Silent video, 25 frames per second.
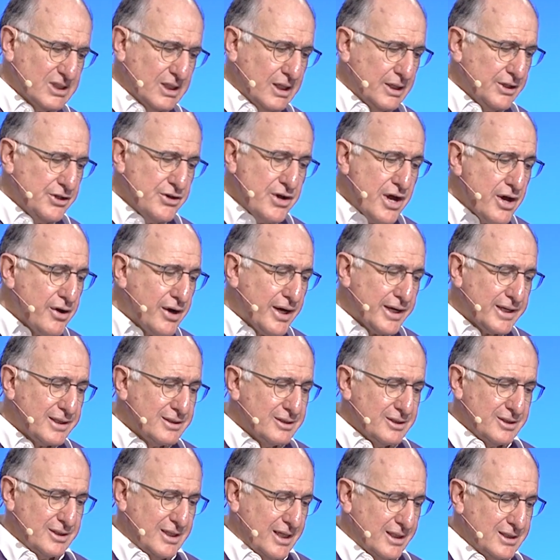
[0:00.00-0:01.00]
you know, I
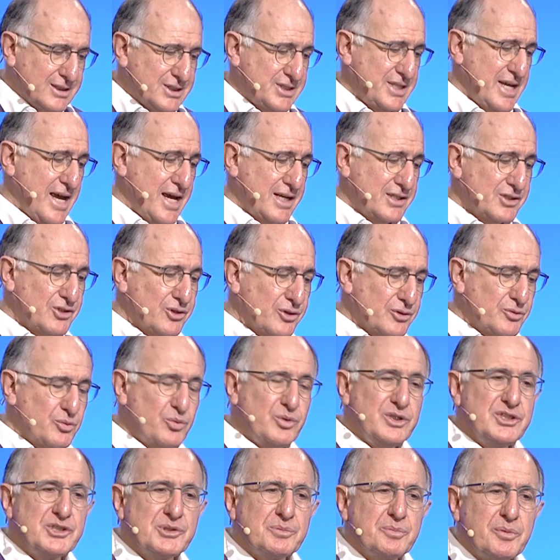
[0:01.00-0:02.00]
understand God
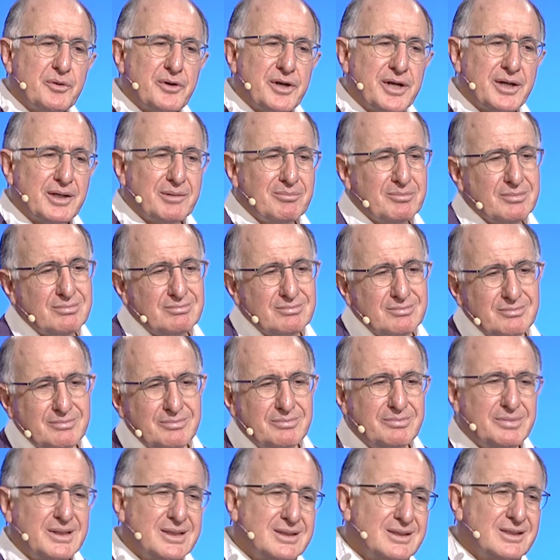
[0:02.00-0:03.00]
whispering,
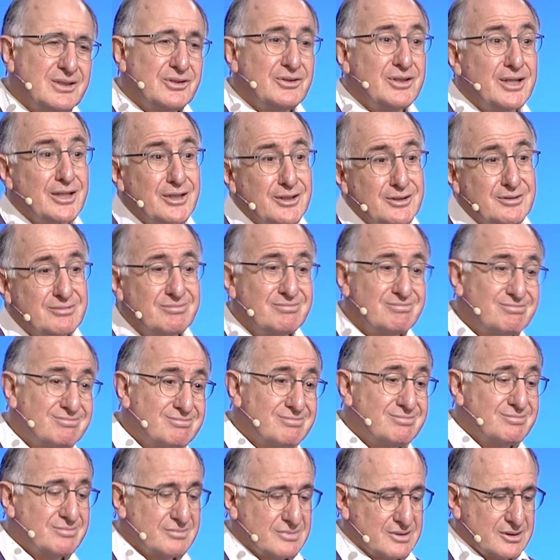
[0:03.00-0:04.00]
but you know,
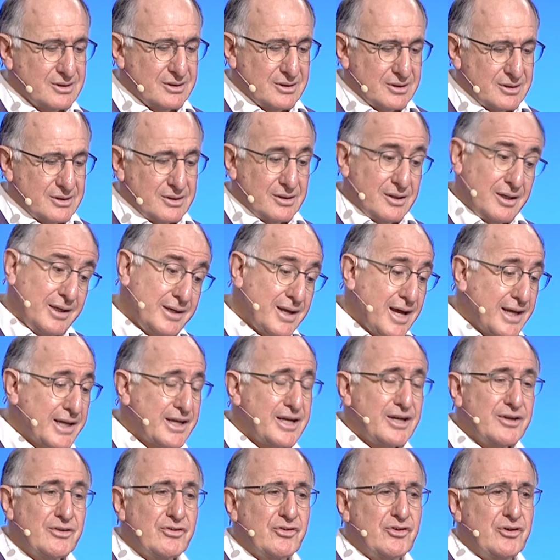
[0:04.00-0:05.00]
and I
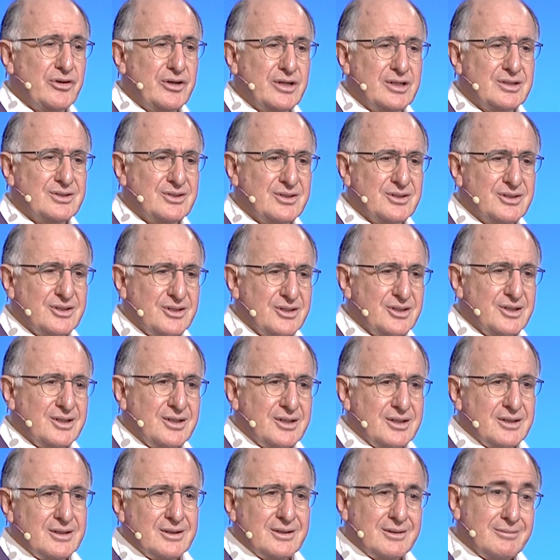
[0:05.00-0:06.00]
go through it.
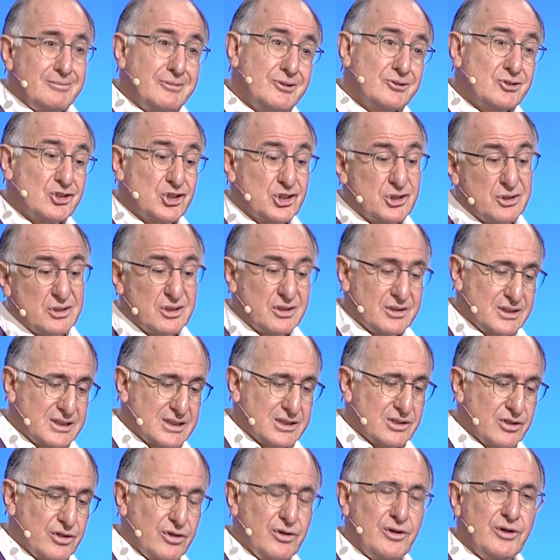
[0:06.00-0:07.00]
I'm not sure it's
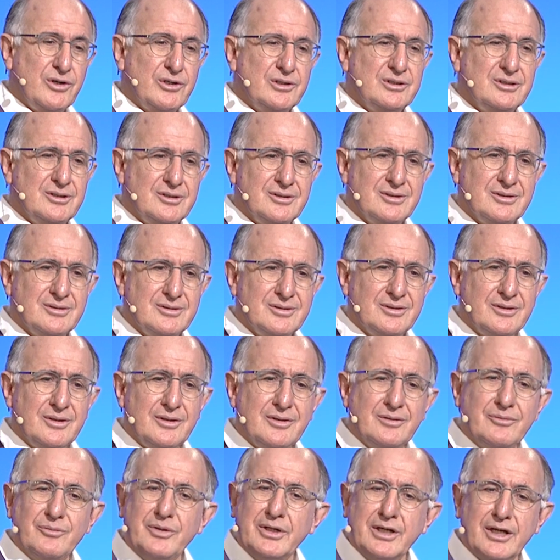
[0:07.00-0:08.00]
God.
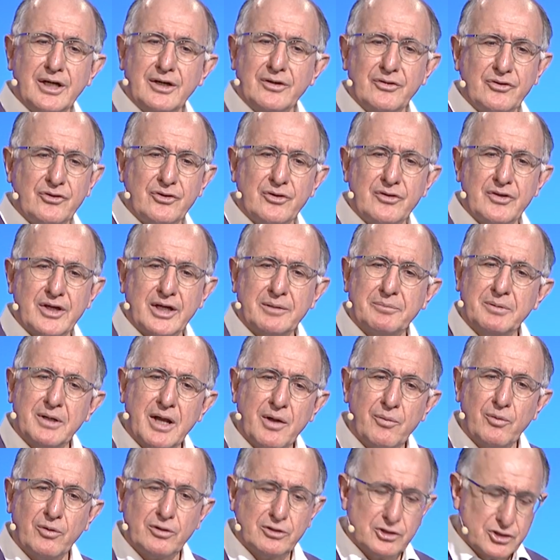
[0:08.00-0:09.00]
We go through that. But I
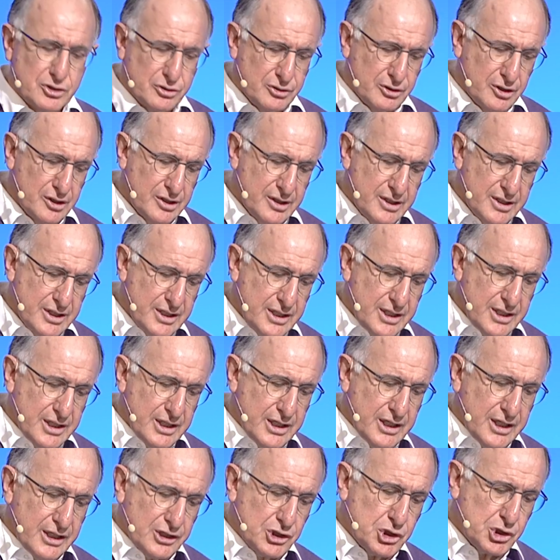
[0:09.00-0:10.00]
want to
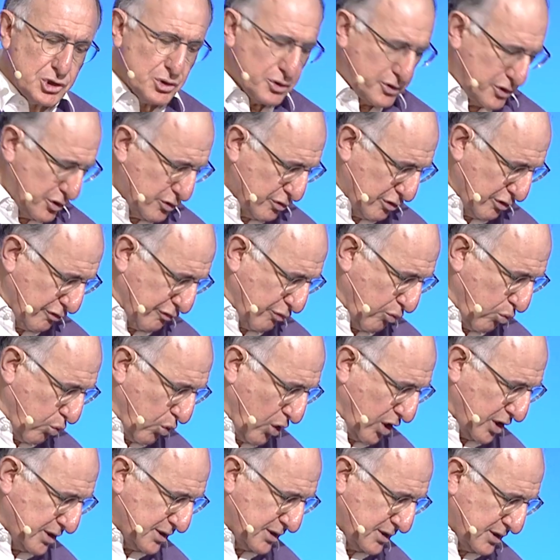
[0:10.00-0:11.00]
assure you of
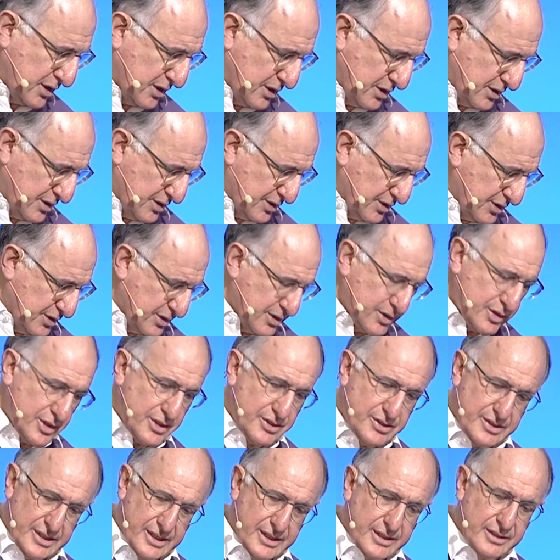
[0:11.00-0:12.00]
one
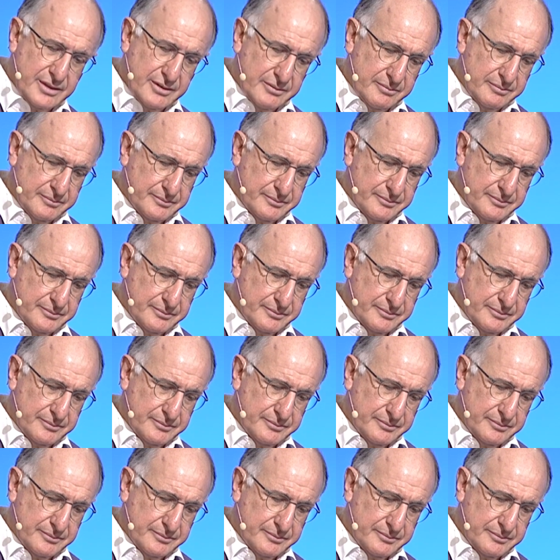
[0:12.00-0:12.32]
thing